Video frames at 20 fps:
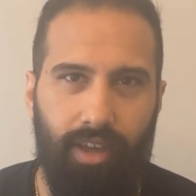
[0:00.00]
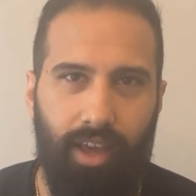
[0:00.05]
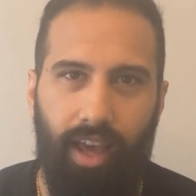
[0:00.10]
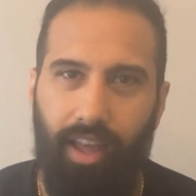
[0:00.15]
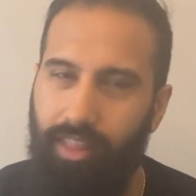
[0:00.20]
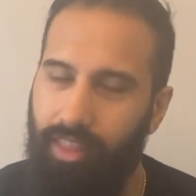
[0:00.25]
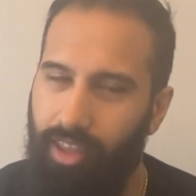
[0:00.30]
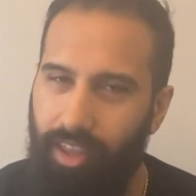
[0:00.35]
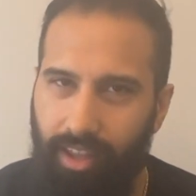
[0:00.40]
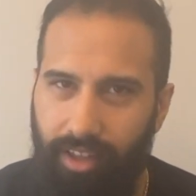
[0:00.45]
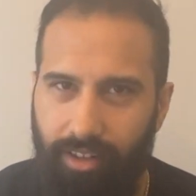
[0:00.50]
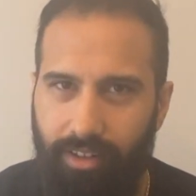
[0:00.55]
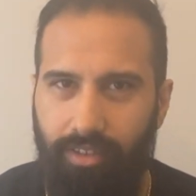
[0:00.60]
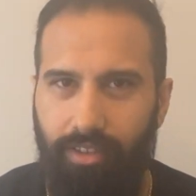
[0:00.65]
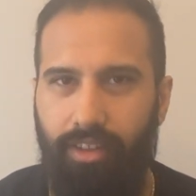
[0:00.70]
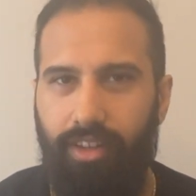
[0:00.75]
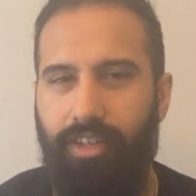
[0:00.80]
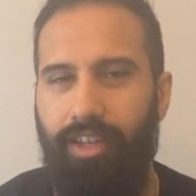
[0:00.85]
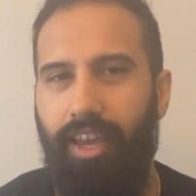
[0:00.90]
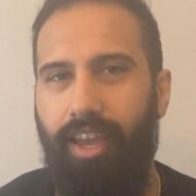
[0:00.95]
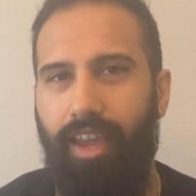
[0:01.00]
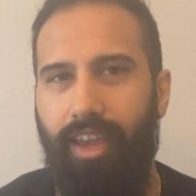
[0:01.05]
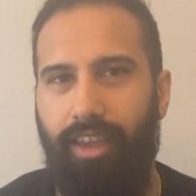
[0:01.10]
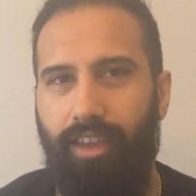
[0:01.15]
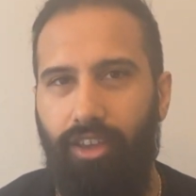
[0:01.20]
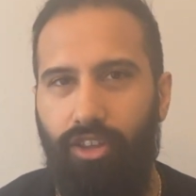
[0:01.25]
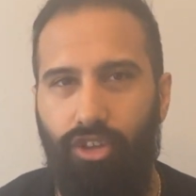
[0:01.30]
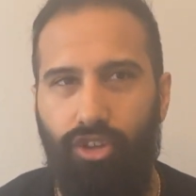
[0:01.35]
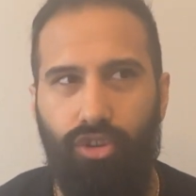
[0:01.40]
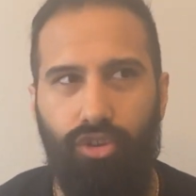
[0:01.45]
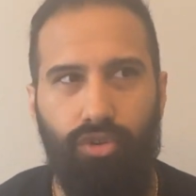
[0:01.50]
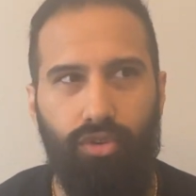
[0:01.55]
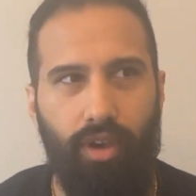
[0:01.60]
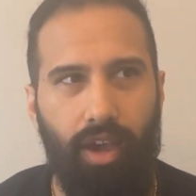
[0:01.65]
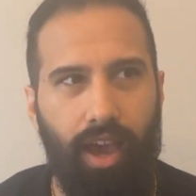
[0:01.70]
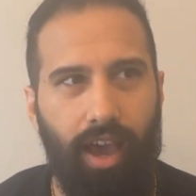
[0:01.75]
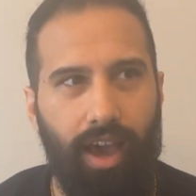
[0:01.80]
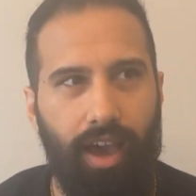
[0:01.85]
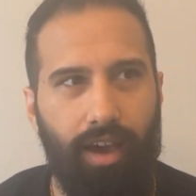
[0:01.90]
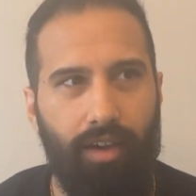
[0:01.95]
At the end of the day, you
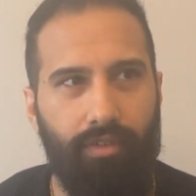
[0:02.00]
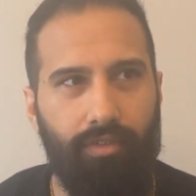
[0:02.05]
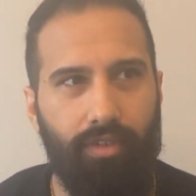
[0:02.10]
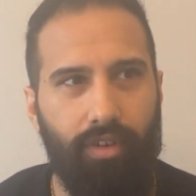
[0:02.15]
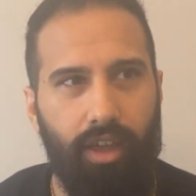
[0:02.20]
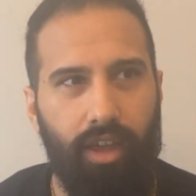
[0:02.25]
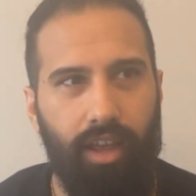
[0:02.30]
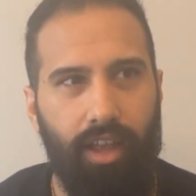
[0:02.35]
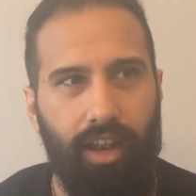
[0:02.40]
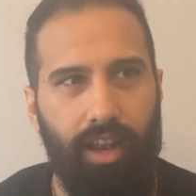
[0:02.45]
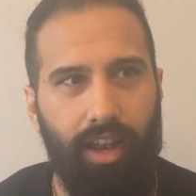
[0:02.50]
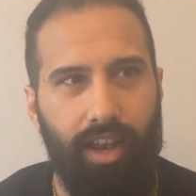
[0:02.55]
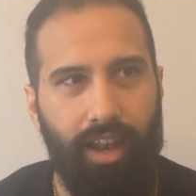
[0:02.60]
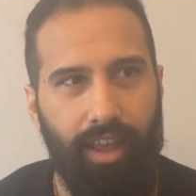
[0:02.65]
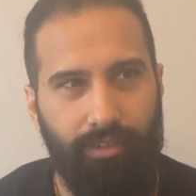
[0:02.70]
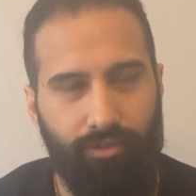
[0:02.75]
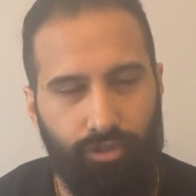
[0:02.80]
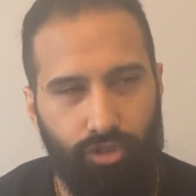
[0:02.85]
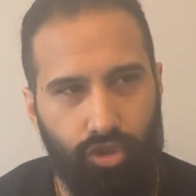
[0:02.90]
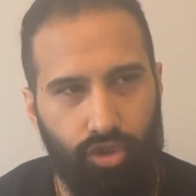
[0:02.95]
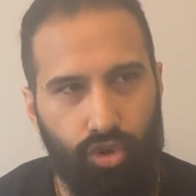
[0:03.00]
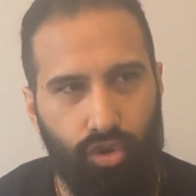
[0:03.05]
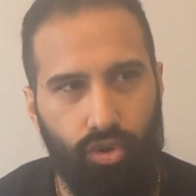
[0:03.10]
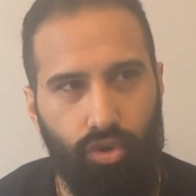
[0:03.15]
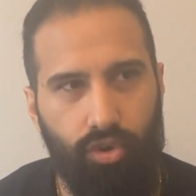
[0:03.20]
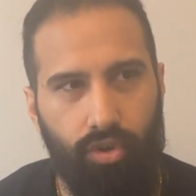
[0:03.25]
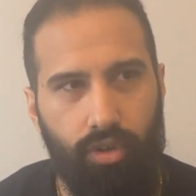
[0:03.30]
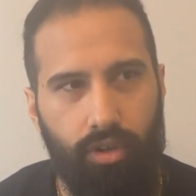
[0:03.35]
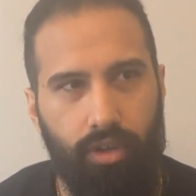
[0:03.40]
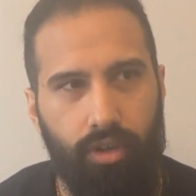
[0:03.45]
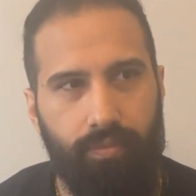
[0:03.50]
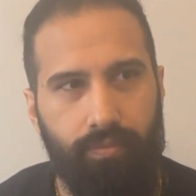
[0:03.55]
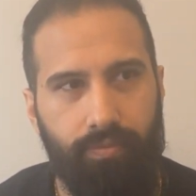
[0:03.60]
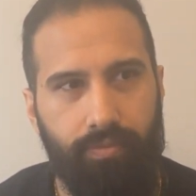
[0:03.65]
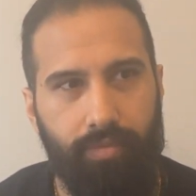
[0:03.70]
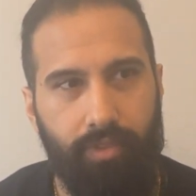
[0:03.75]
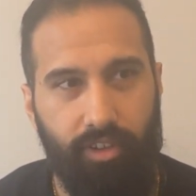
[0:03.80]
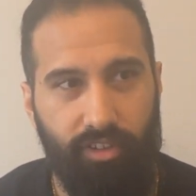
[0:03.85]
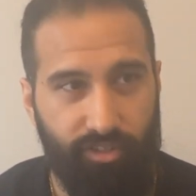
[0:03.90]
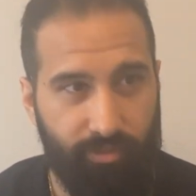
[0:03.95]
have left your
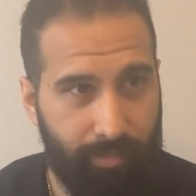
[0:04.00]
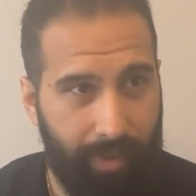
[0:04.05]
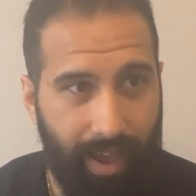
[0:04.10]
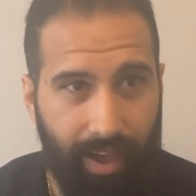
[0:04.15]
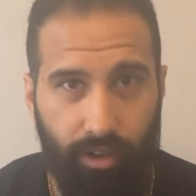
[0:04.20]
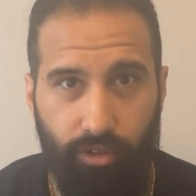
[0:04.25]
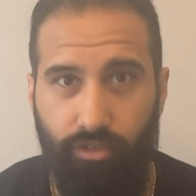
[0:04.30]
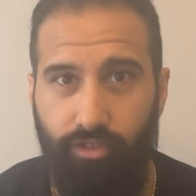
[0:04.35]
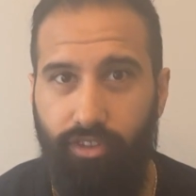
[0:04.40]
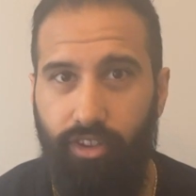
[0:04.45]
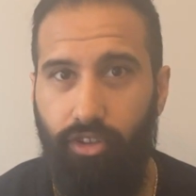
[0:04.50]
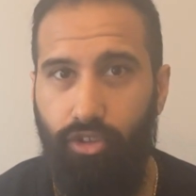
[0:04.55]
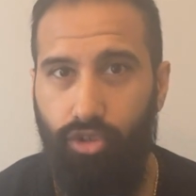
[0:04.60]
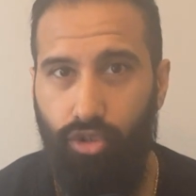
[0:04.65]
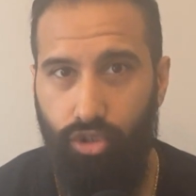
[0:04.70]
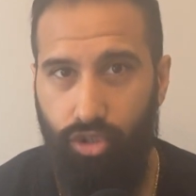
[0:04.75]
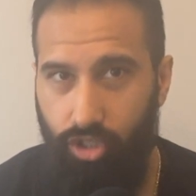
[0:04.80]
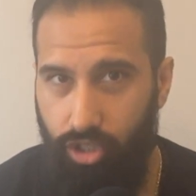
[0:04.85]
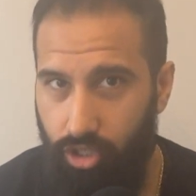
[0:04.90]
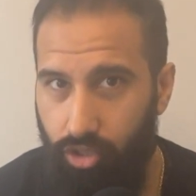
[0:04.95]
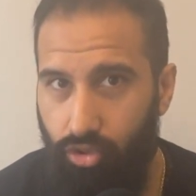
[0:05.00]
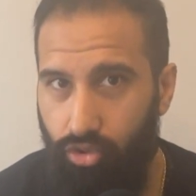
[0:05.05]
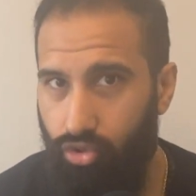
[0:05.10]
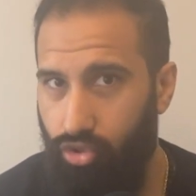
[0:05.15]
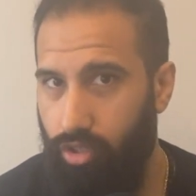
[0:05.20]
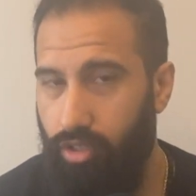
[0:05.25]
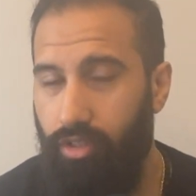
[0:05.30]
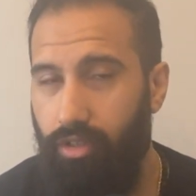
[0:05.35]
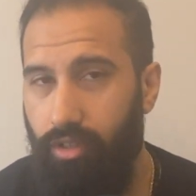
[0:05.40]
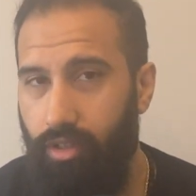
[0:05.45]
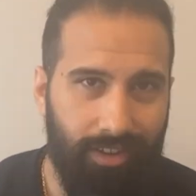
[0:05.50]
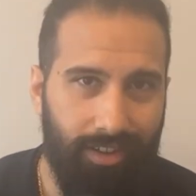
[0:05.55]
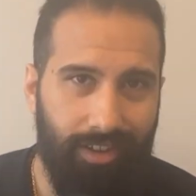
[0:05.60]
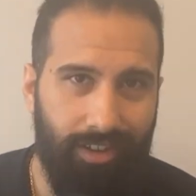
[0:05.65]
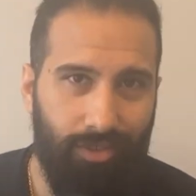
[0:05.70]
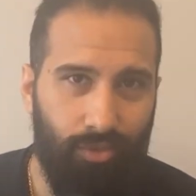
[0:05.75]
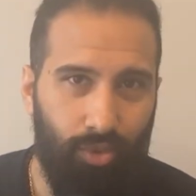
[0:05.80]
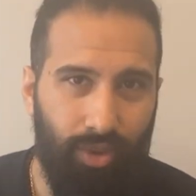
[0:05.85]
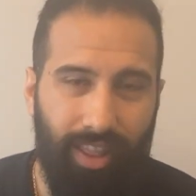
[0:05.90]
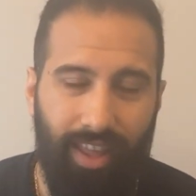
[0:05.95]
spouse and your children
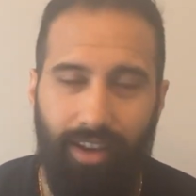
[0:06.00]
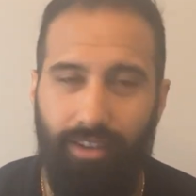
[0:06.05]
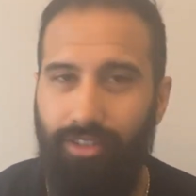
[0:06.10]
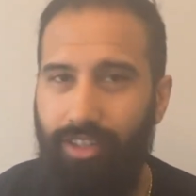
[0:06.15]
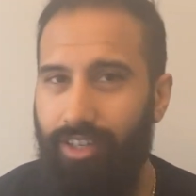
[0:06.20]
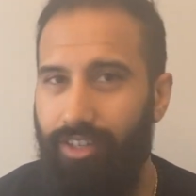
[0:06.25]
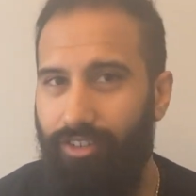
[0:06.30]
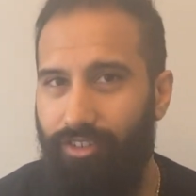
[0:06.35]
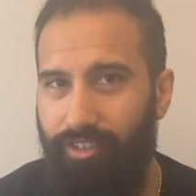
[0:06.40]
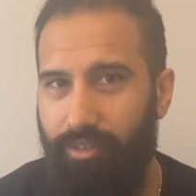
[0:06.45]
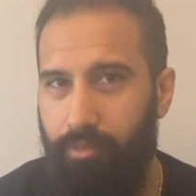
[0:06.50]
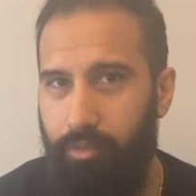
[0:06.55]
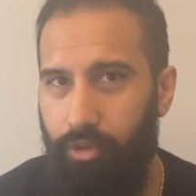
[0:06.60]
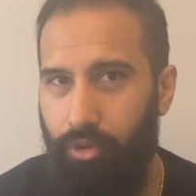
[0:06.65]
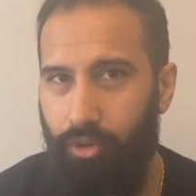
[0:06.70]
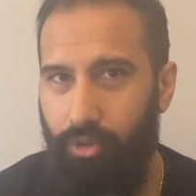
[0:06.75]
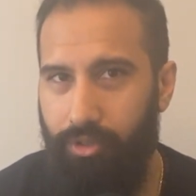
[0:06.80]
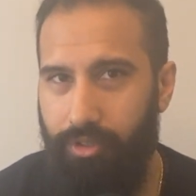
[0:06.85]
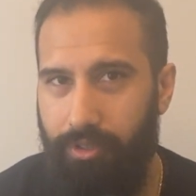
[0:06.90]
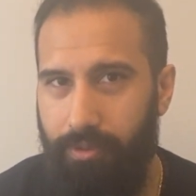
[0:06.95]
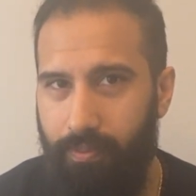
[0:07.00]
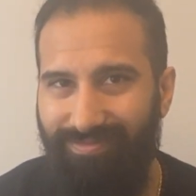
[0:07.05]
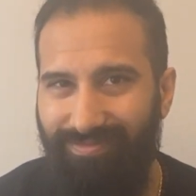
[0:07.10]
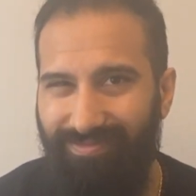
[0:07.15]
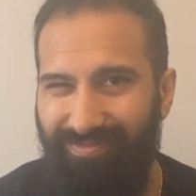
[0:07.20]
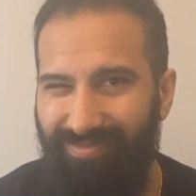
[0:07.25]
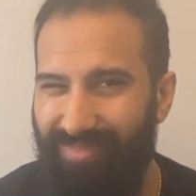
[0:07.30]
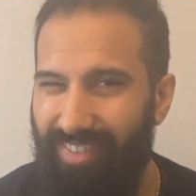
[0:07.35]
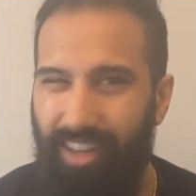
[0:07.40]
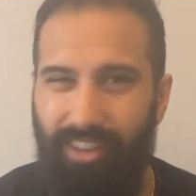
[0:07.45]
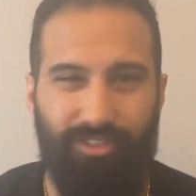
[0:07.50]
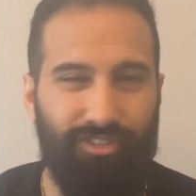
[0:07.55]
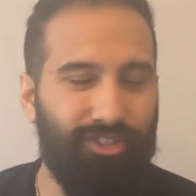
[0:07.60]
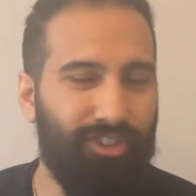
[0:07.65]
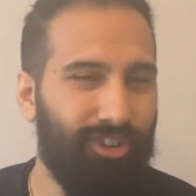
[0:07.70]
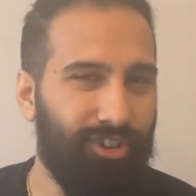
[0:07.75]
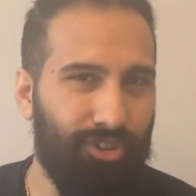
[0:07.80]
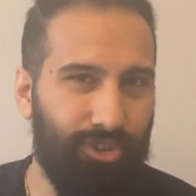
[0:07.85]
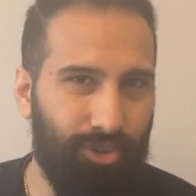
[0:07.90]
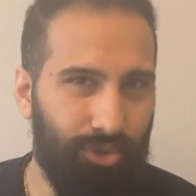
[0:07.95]
without any support. That's
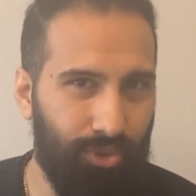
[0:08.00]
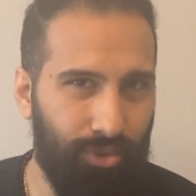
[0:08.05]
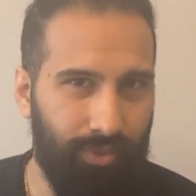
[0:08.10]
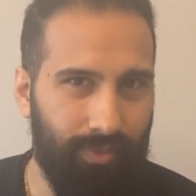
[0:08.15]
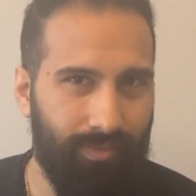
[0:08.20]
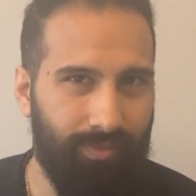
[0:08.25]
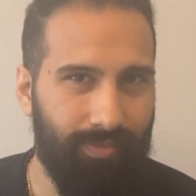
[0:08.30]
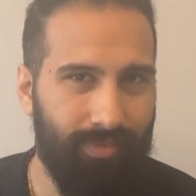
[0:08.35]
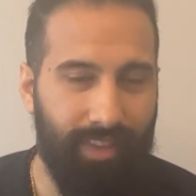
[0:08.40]
not cool.